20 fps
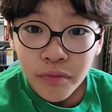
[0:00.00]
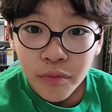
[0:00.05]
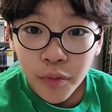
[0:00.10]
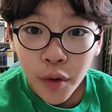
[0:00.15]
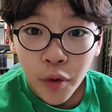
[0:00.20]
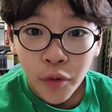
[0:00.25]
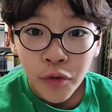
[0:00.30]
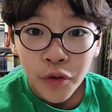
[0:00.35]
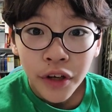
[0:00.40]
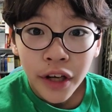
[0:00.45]

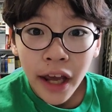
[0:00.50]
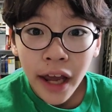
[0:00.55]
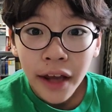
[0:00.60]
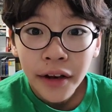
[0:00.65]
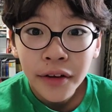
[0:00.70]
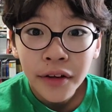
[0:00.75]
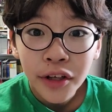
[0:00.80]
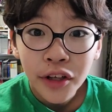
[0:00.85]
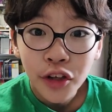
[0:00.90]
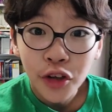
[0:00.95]
don't forget,
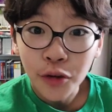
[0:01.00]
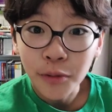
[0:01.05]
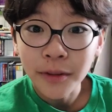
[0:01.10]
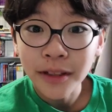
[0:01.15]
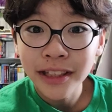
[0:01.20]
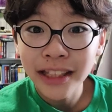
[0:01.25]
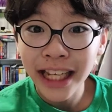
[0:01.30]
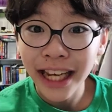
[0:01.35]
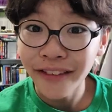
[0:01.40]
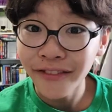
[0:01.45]

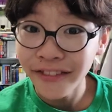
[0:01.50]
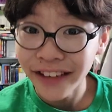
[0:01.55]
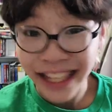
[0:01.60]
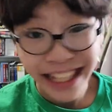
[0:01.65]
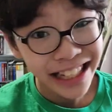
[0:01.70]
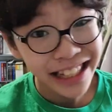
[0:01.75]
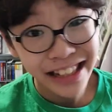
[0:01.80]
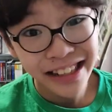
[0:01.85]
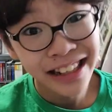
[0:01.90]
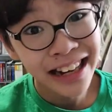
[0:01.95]
humans get
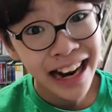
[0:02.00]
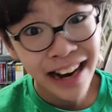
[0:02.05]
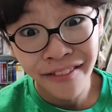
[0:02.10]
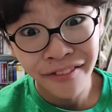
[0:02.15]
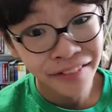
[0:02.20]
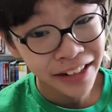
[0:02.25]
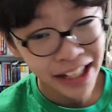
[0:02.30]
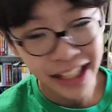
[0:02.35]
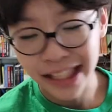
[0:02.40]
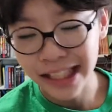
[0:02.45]
wrinkler
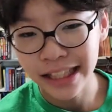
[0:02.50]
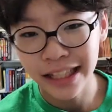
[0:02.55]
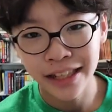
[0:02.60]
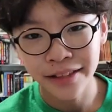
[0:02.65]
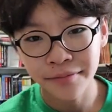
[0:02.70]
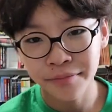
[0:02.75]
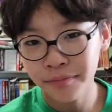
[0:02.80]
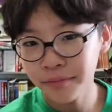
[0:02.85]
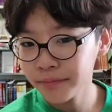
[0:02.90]
and wrinkler.